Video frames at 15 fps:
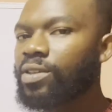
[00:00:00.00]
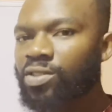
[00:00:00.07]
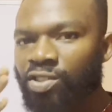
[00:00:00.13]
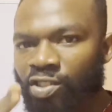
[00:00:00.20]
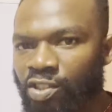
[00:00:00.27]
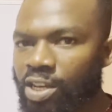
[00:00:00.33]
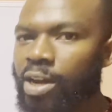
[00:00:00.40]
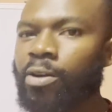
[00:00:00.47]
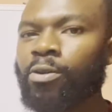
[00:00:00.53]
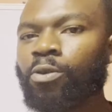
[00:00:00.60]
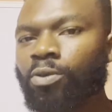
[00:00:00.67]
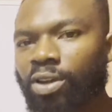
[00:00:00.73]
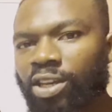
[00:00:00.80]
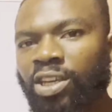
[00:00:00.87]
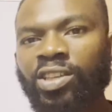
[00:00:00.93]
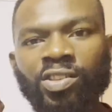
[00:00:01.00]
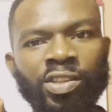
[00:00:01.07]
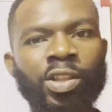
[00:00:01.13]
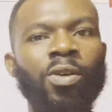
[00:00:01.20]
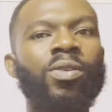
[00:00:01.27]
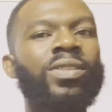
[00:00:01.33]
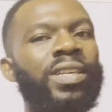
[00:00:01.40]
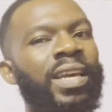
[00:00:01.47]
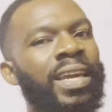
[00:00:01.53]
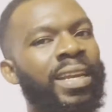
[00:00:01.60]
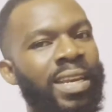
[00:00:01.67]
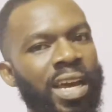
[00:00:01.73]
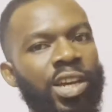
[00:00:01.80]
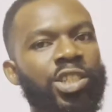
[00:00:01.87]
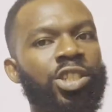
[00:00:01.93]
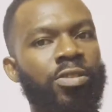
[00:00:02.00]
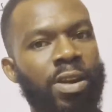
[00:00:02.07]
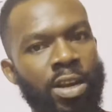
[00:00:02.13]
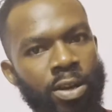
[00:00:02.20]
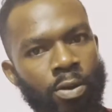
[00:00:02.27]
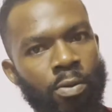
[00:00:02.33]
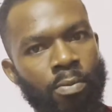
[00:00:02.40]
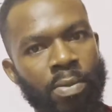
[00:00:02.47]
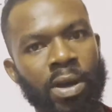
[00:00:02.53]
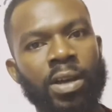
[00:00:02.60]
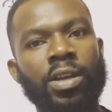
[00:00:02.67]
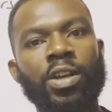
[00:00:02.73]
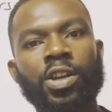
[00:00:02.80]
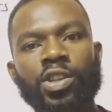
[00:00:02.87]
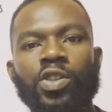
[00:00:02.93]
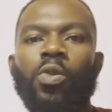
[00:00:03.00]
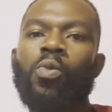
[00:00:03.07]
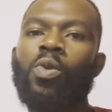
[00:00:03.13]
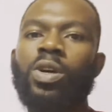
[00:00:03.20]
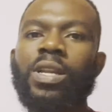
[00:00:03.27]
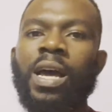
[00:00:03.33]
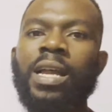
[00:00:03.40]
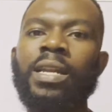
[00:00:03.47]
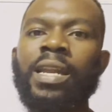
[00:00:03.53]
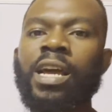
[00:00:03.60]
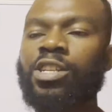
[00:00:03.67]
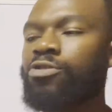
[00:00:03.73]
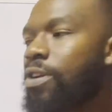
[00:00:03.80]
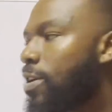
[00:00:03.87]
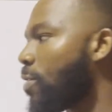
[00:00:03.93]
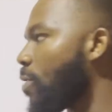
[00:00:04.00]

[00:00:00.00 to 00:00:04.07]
0 is not a natural number. So what are natural